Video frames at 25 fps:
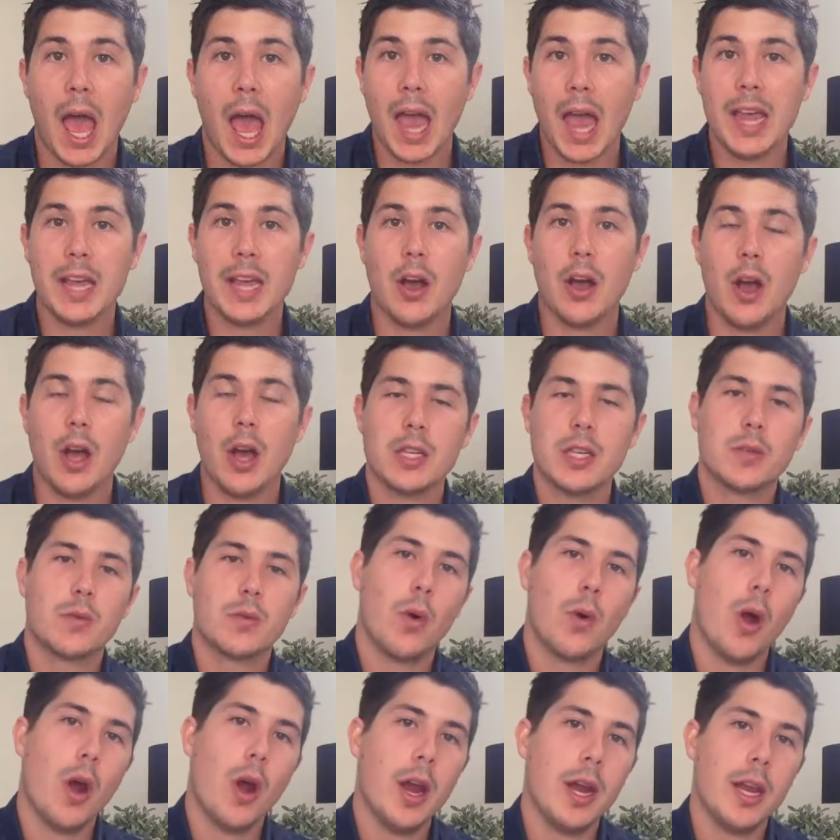Hey guys,
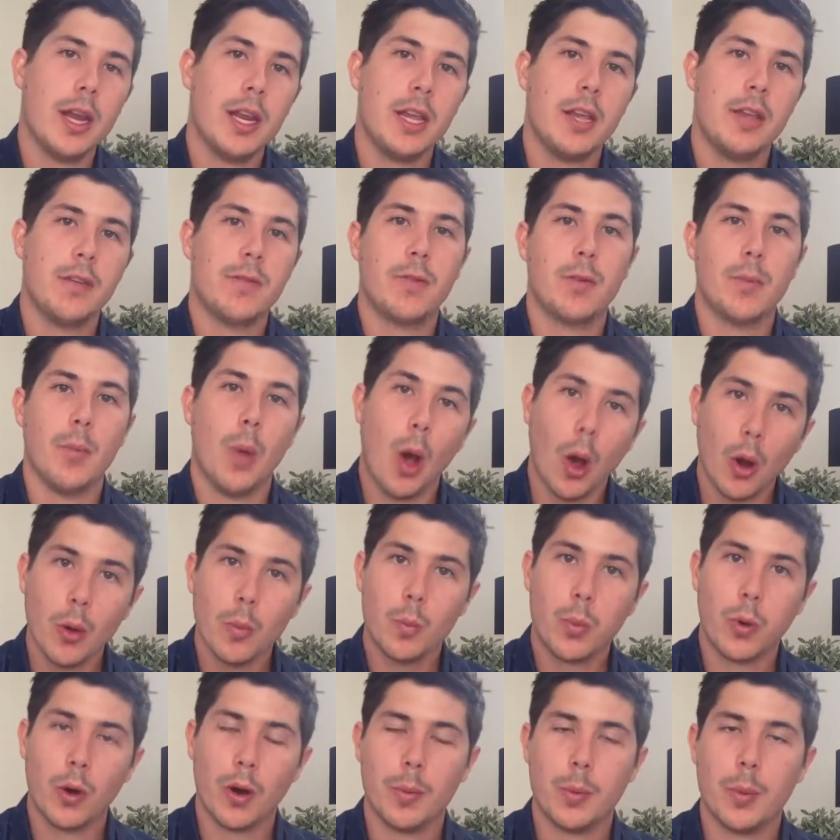Ryan here from On
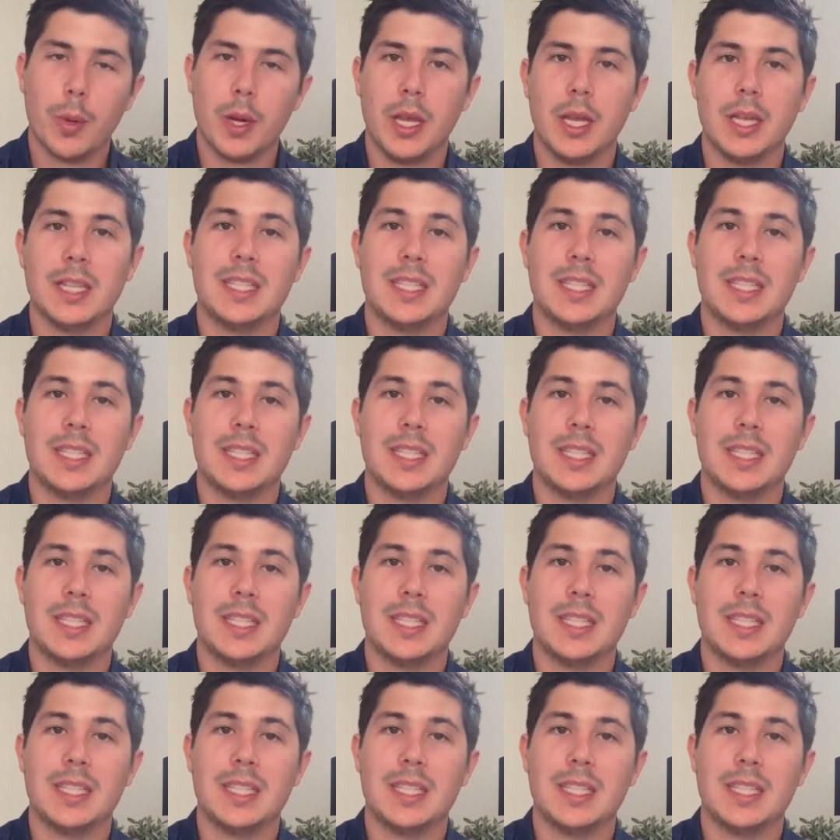Property,